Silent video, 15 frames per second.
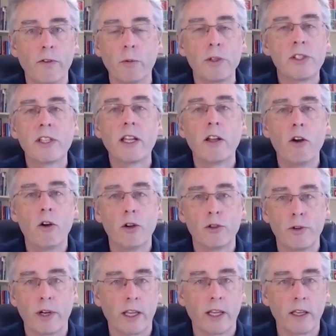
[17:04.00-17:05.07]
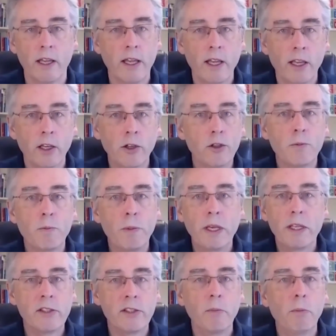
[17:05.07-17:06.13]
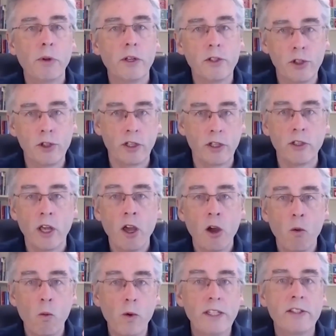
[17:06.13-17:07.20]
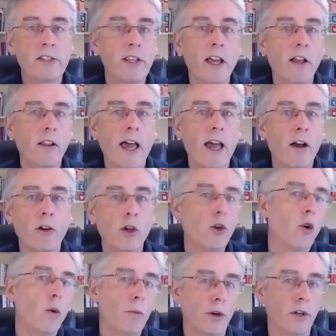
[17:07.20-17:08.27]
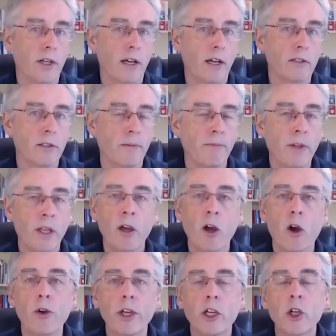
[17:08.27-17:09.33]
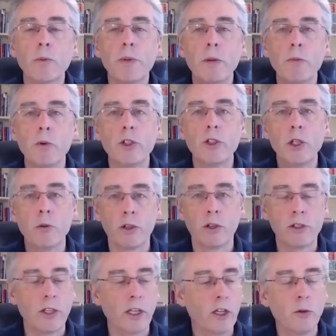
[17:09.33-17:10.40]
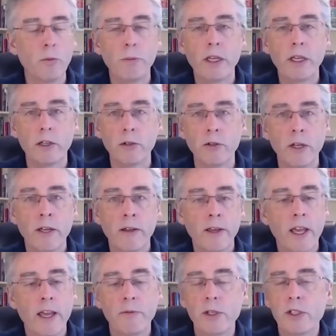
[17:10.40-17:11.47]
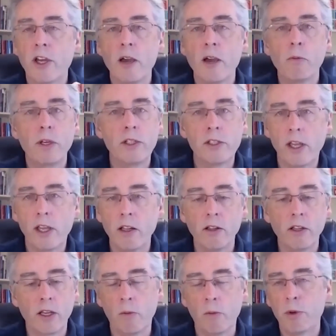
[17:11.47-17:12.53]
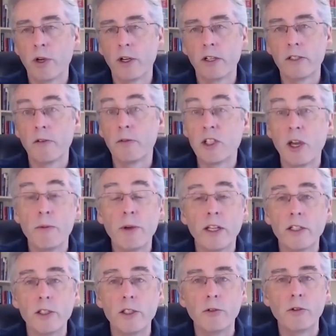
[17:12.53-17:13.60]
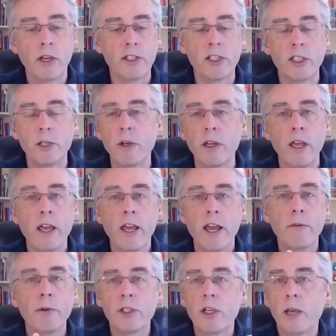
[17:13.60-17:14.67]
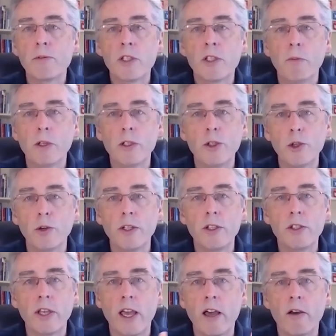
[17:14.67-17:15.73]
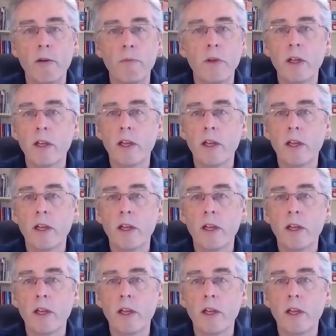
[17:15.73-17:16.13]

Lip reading: or we sell a hot drink. Could be as simple as just we sell our core product. Or it could be more nuanced. It could be, every time we sell a product, every time we get a new customer, every time someone joins our